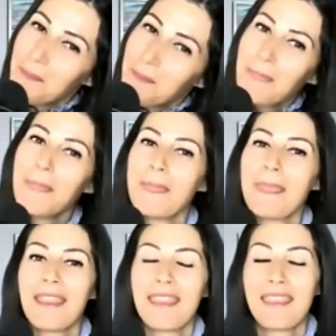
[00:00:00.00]

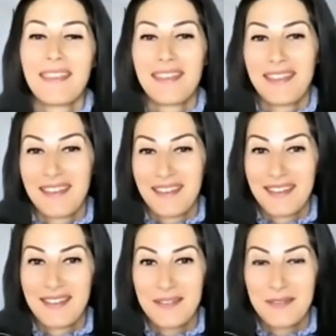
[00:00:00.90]

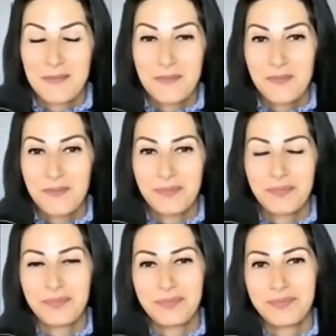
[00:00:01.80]

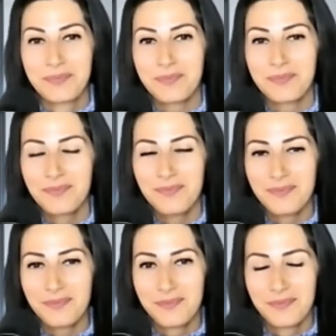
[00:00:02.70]

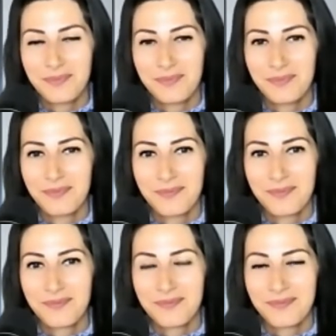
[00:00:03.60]

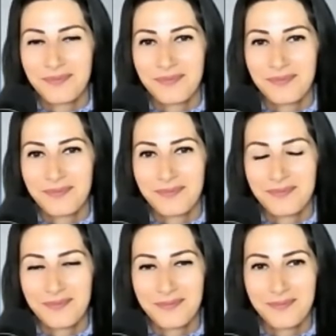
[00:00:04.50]

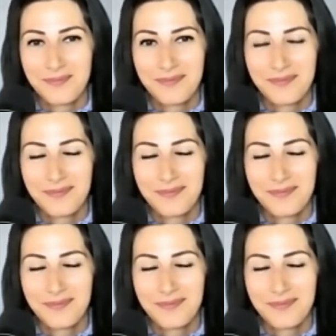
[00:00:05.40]
This person isn't speaking.